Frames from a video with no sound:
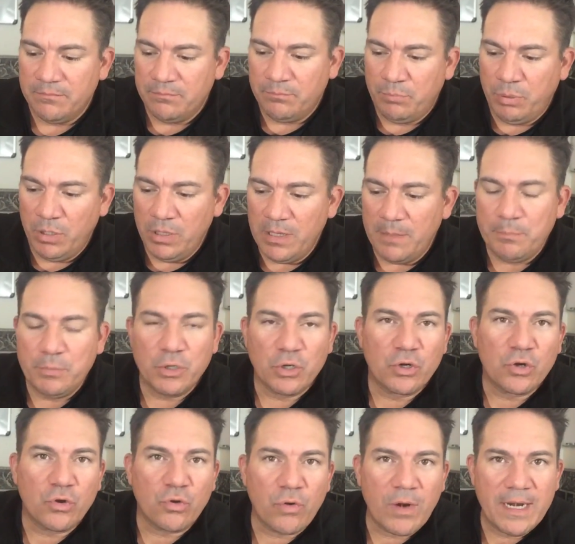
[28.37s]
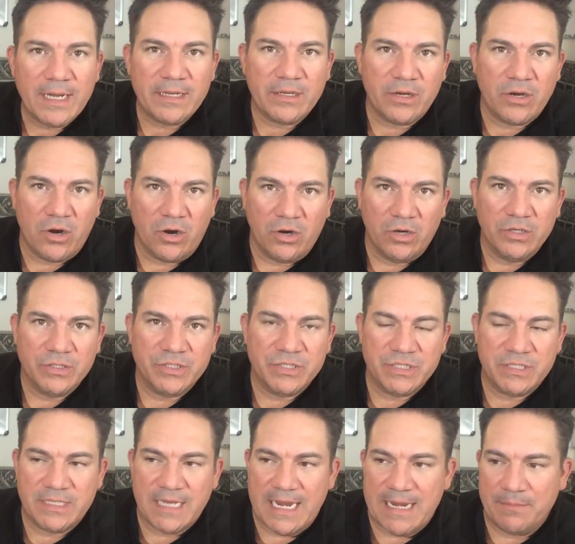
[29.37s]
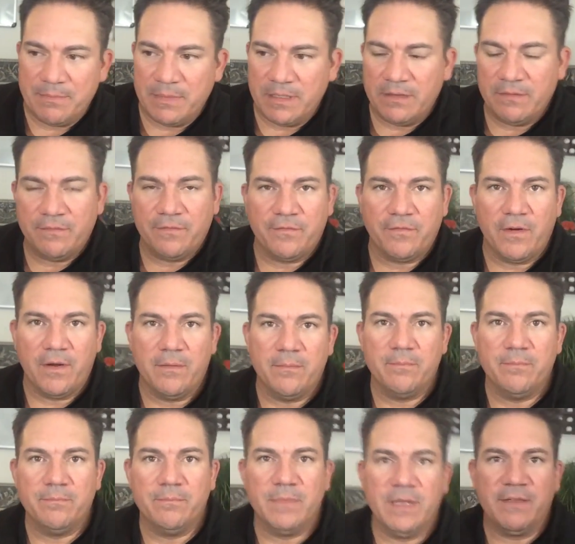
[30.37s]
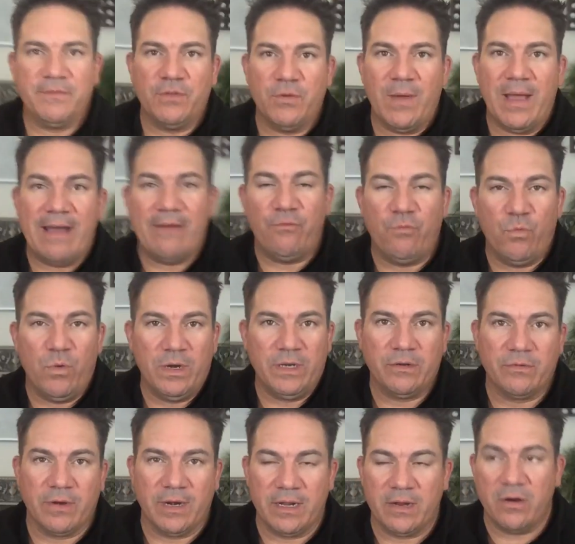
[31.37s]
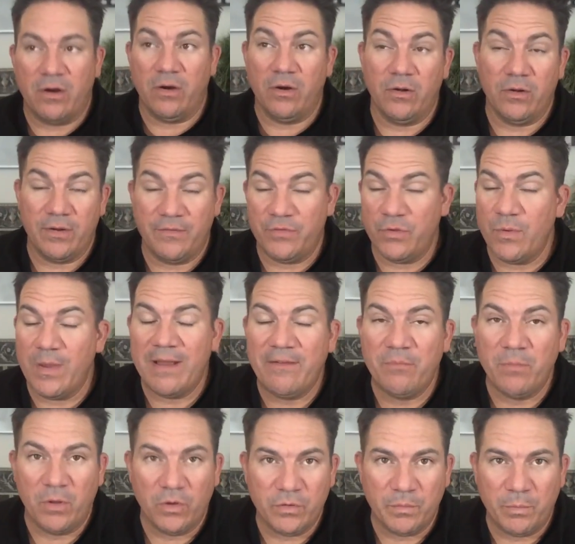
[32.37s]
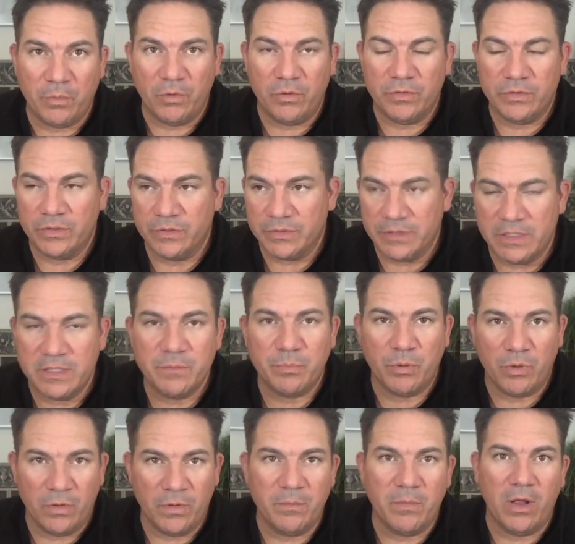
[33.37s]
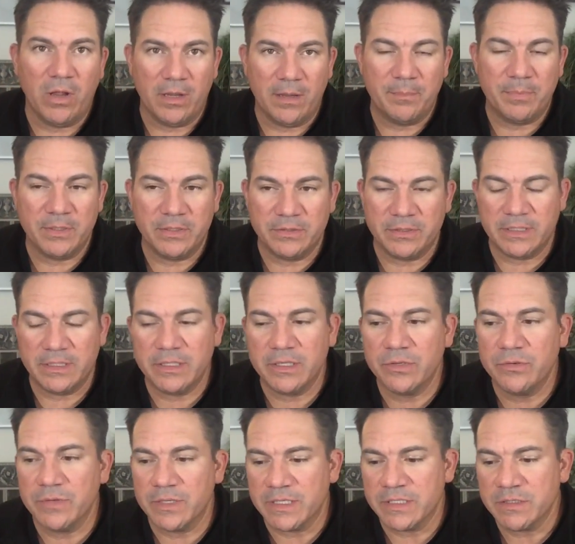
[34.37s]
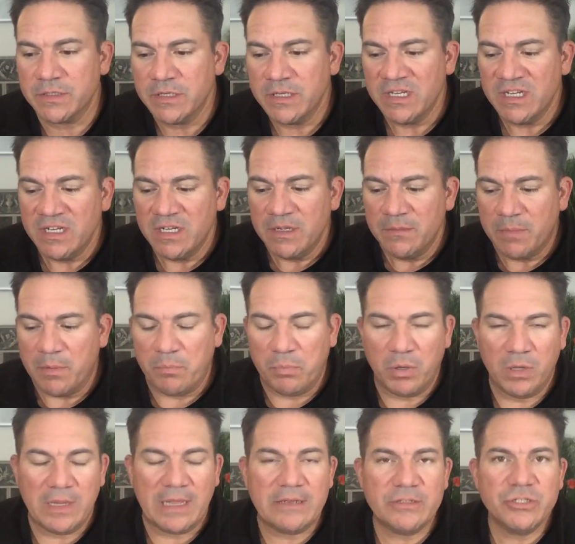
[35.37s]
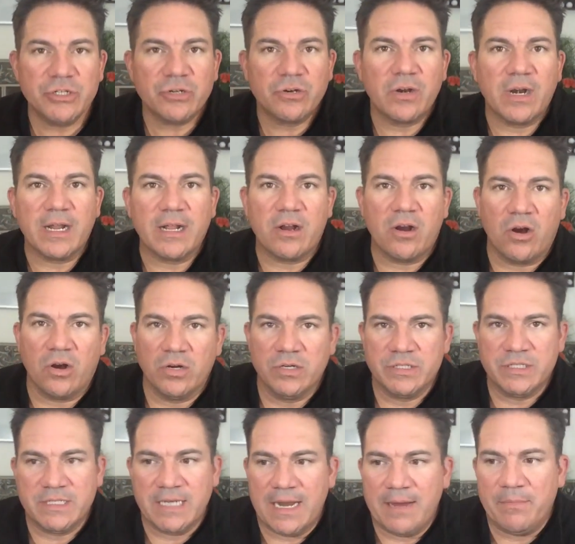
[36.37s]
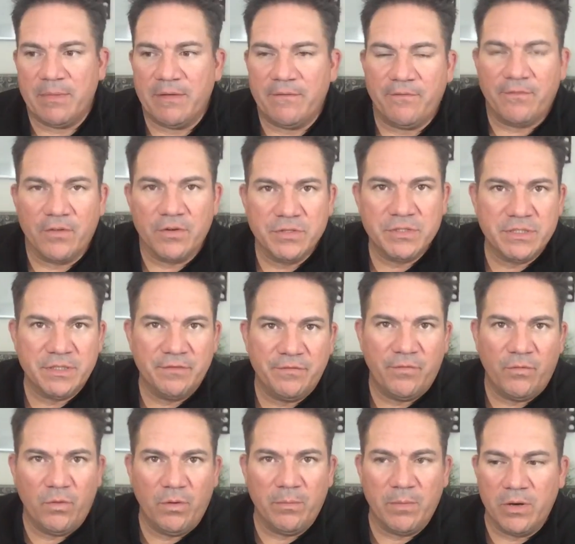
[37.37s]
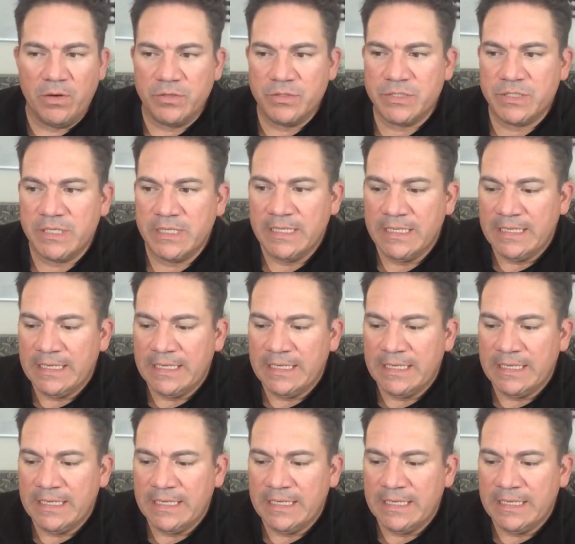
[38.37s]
Pull up your credit card statement from, if you have one credit card or if you have multiple, you'll need to pull them all up and you'll need to do this. But pull out your credit card statement first and foremost